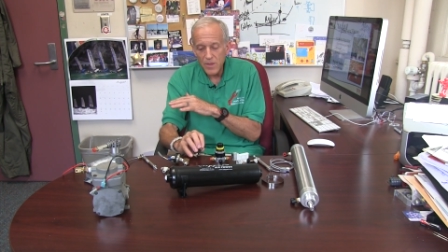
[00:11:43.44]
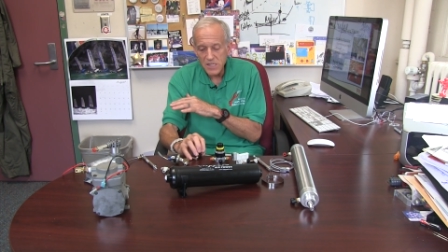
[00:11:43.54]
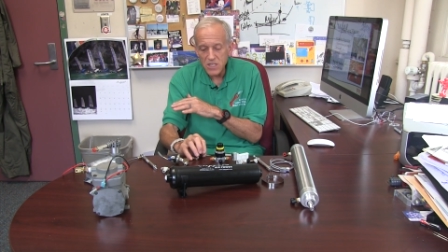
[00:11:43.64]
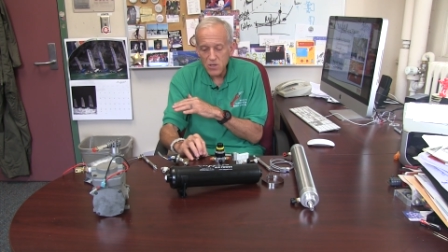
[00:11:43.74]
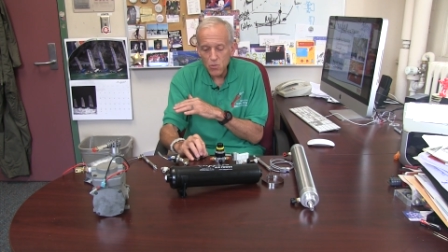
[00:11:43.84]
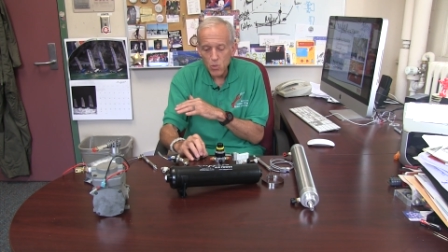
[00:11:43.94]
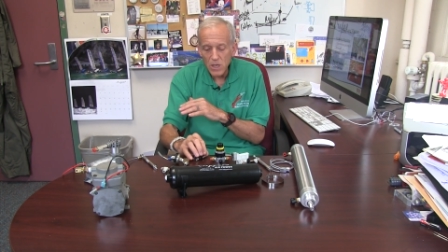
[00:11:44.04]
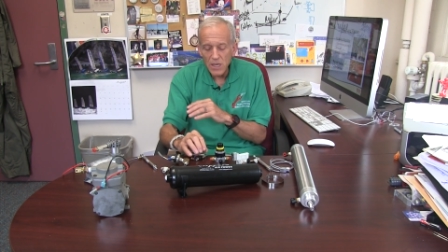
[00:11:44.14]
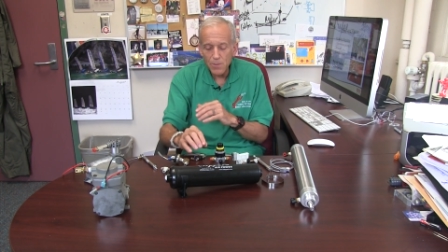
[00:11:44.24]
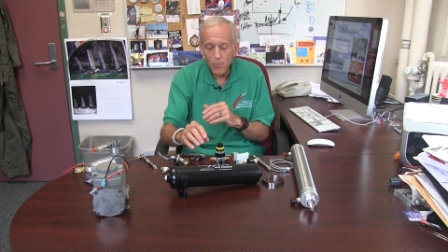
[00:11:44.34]
This is
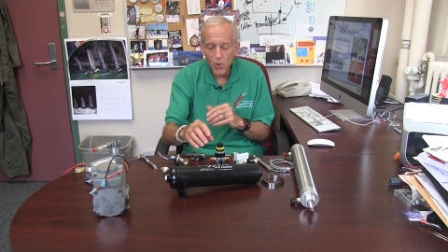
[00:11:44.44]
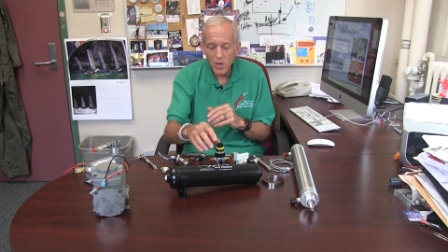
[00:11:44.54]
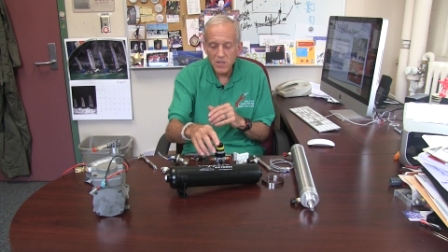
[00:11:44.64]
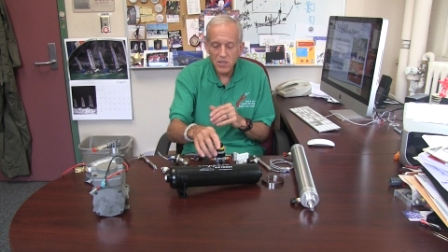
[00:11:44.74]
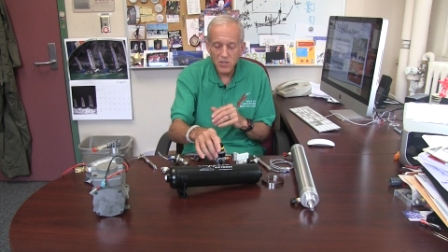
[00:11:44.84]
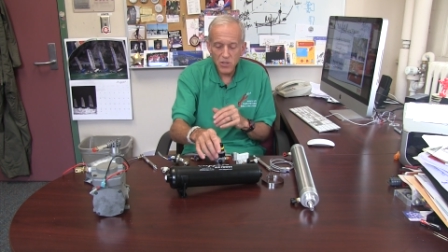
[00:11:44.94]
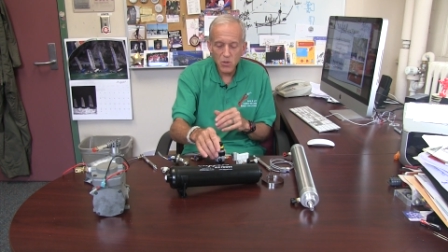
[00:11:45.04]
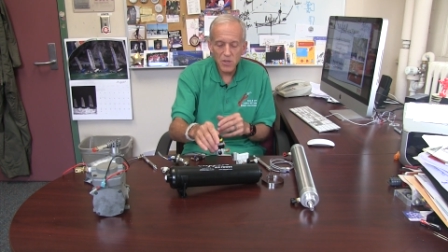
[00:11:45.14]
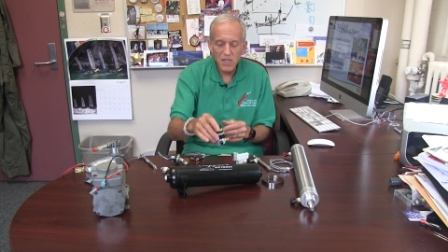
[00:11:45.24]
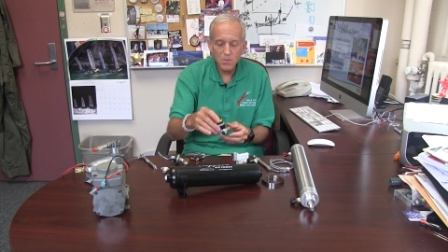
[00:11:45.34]
really important to
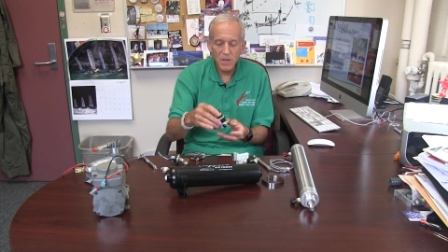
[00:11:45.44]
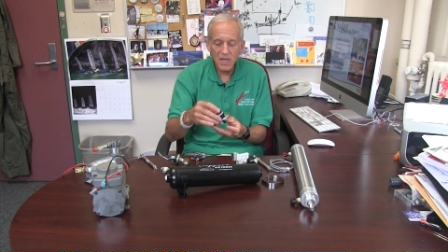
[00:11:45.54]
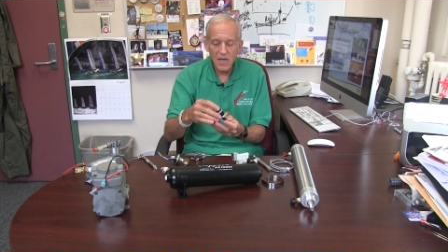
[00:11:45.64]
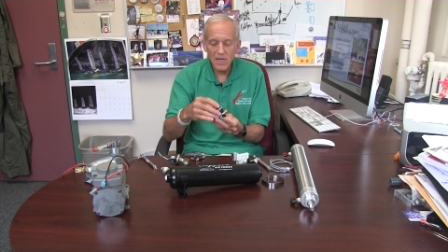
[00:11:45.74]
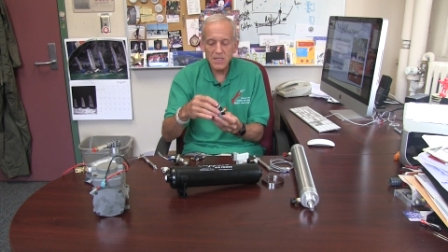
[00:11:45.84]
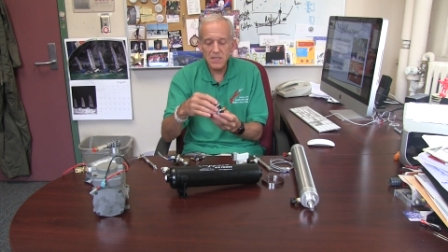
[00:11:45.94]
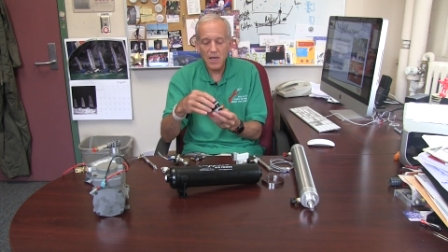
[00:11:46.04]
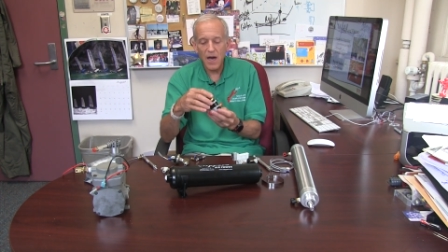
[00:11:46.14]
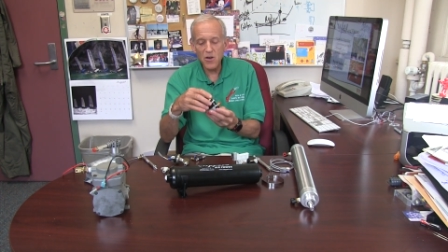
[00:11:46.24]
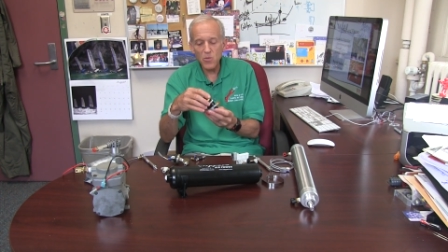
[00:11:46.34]
do this because
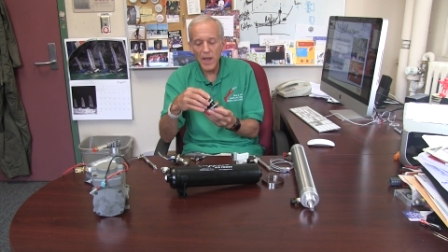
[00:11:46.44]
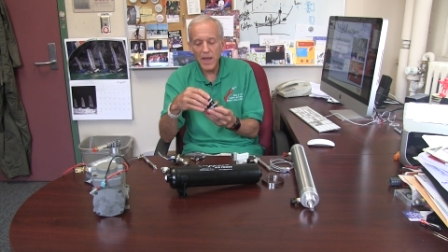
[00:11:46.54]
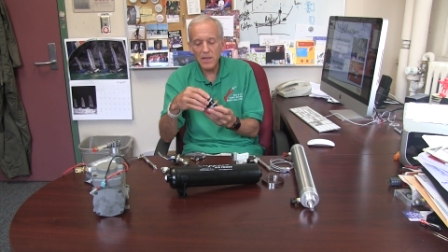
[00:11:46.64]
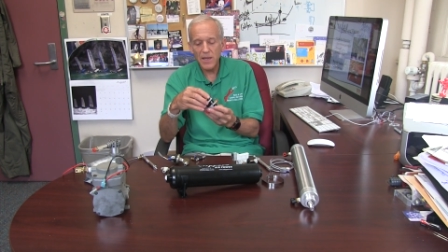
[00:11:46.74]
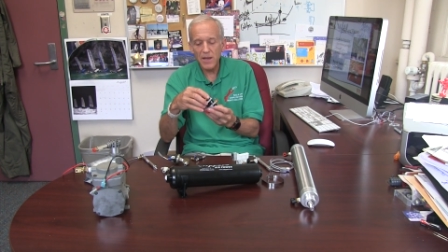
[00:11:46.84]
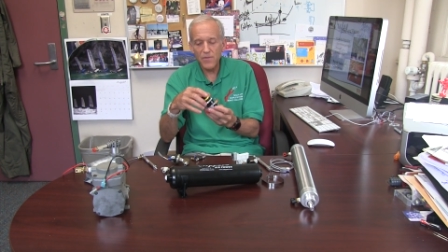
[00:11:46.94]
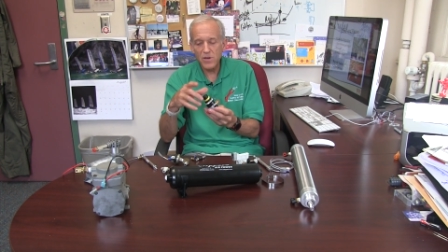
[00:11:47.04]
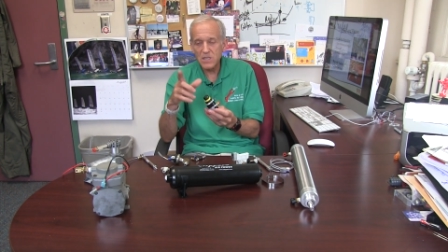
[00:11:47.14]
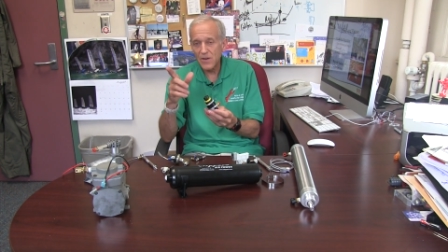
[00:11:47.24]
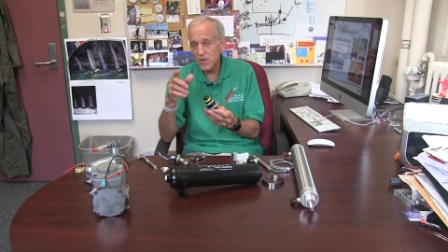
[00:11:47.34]
unregulated,
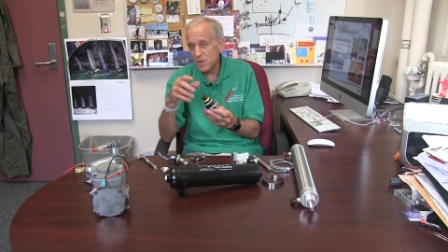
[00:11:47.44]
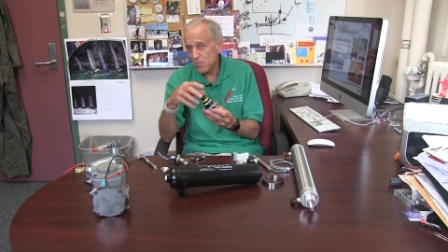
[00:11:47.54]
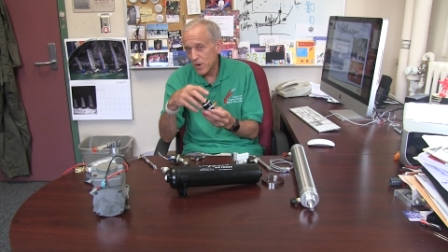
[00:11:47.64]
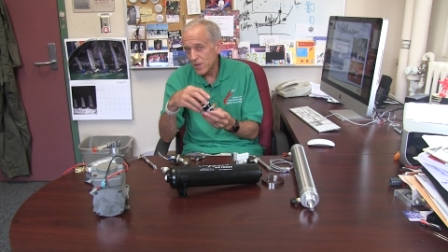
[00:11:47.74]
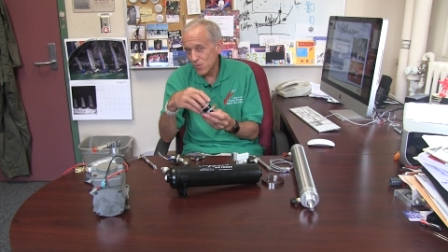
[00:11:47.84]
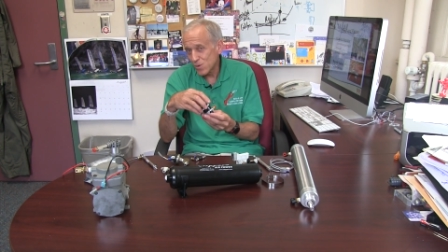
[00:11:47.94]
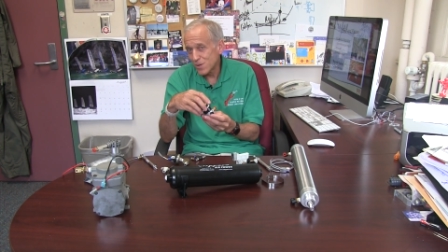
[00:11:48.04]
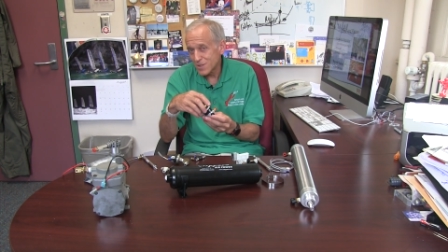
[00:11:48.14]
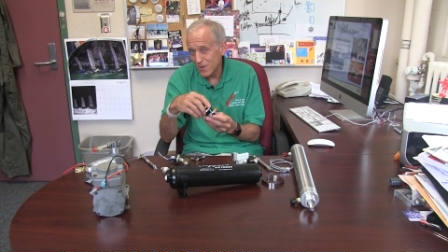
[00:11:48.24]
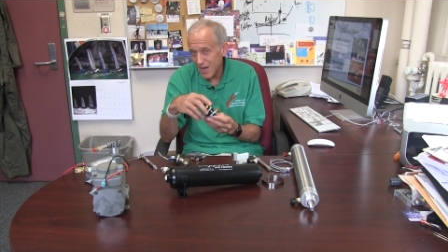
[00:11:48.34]
first off, you may break the
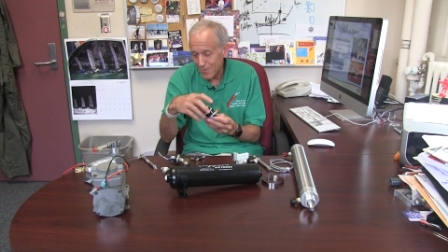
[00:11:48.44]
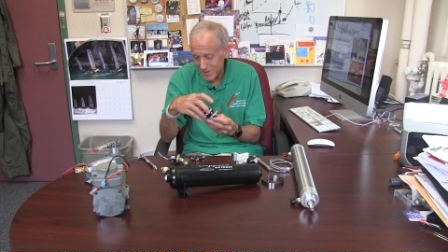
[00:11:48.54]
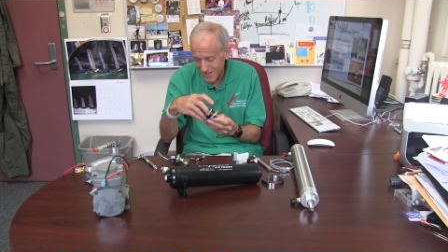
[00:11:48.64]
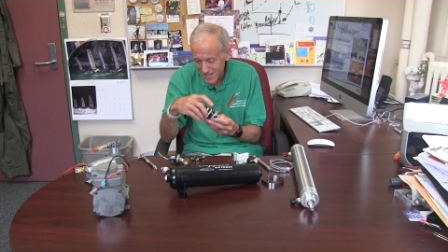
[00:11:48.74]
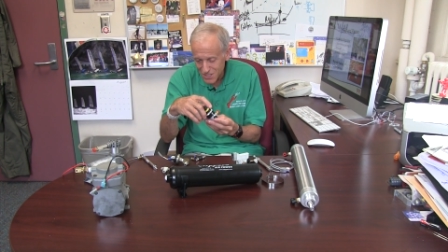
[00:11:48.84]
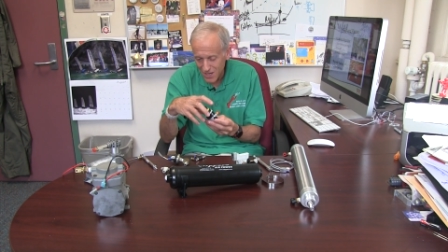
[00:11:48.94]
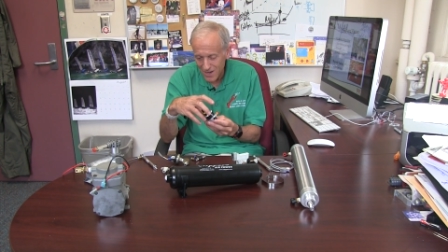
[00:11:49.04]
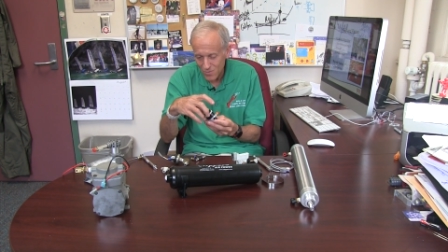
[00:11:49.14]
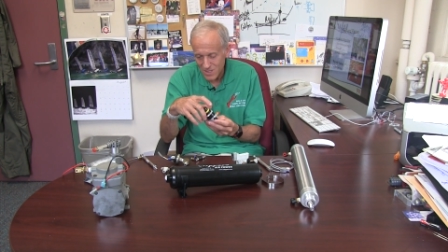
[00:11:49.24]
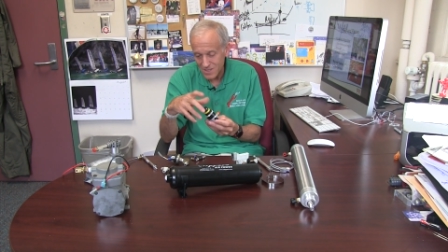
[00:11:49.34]
rules of your
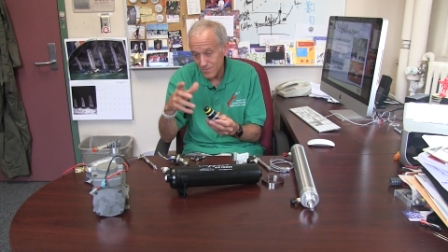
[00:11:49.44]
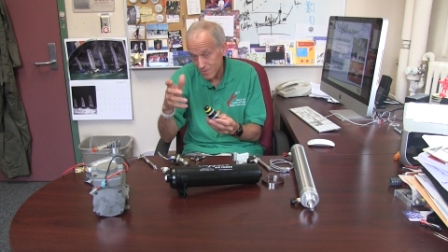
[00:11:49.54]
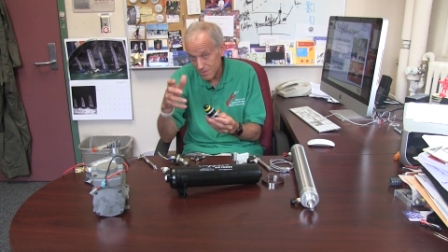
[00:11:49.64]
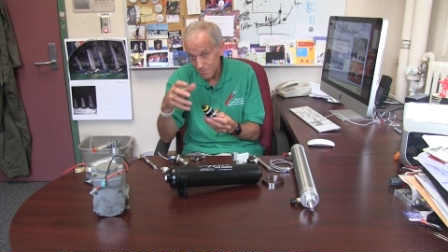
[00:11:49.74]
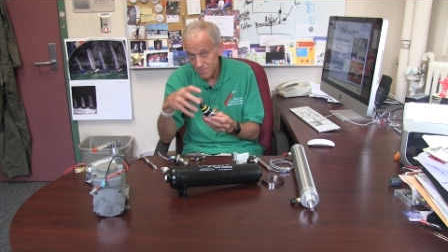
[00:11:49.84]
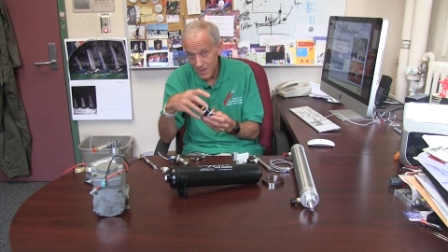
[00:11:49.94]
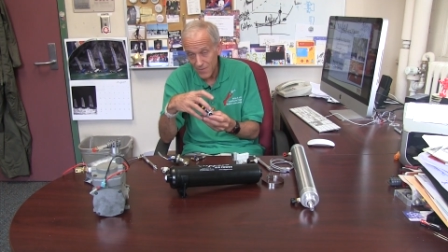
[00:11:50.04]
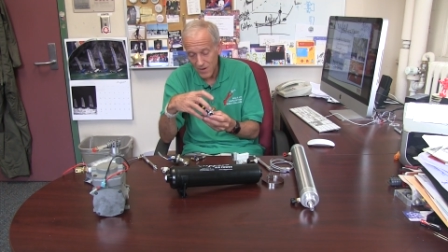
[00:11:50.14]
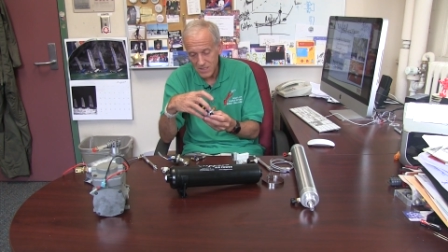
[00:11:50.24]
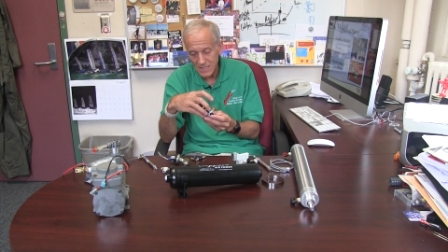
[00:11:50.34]
competition, which is where
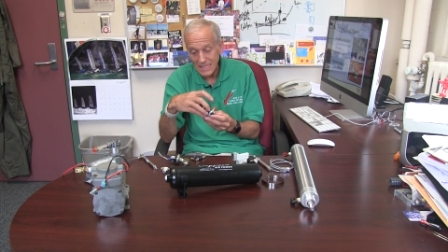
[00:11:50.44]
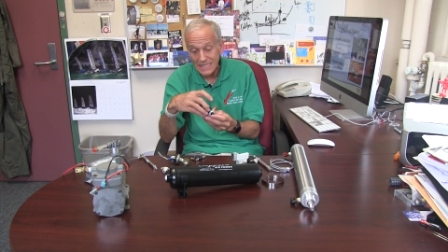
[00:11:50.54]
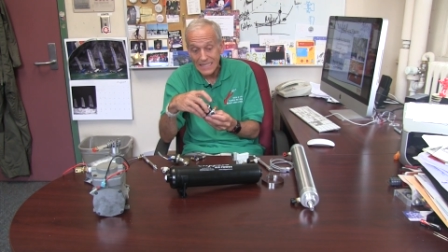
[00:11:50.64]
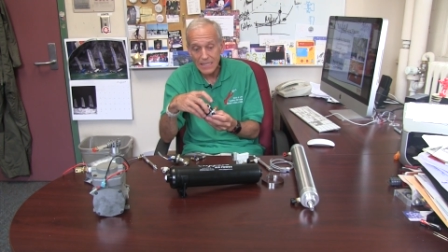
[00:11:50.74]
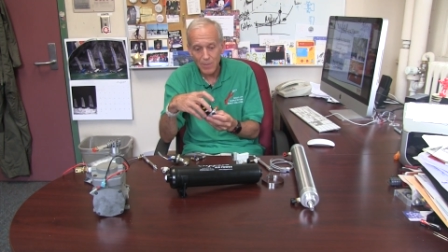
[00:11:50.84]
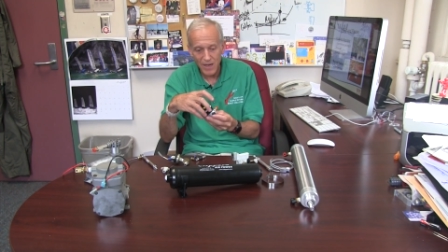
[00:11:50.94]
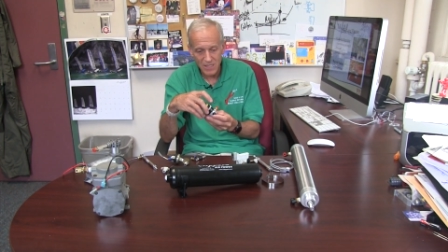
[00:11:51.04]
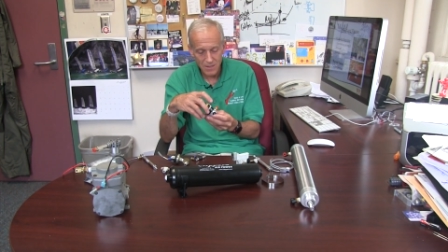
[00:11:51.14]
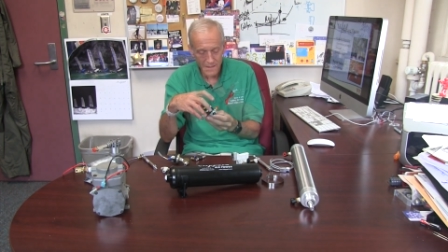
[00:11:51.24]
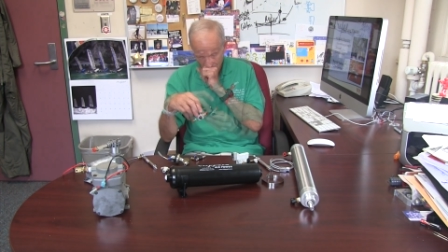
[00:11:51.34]
FRC is 60
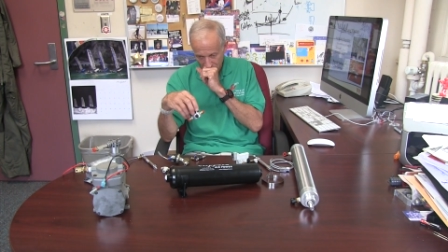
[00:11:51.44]
pounds.